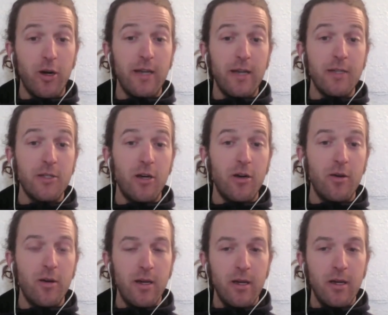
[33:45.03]
And so,
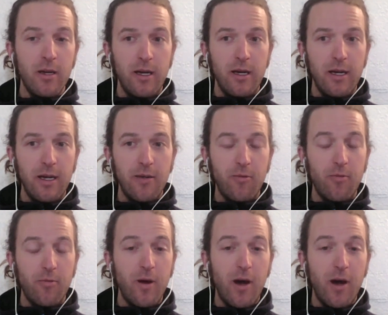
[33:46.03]
uh, you know,